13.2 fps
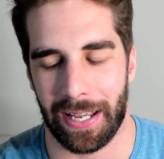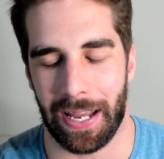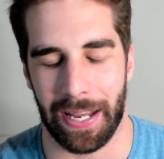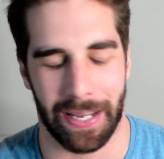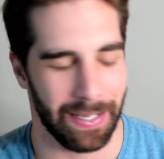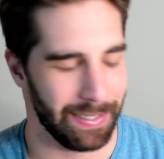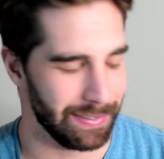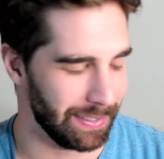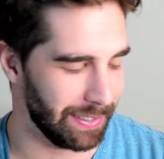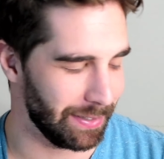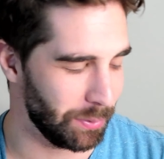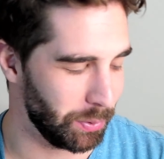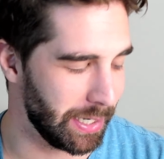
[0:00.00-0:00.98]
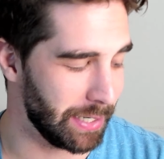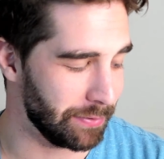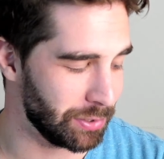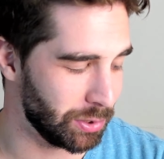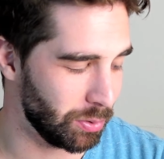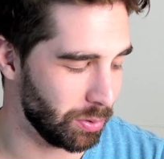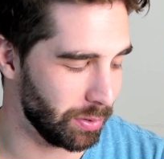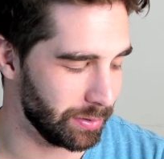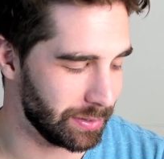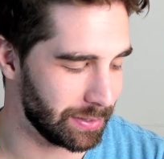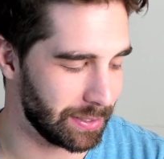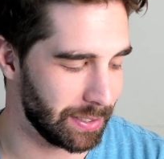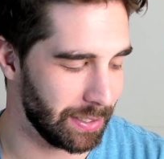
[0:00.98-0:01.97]
And uh, with the Eight of
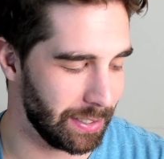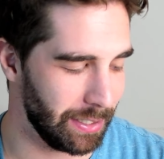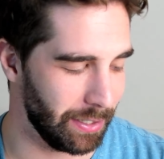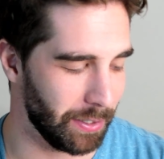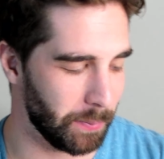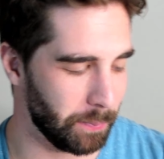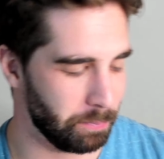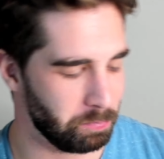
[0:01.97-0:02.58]
Swords here,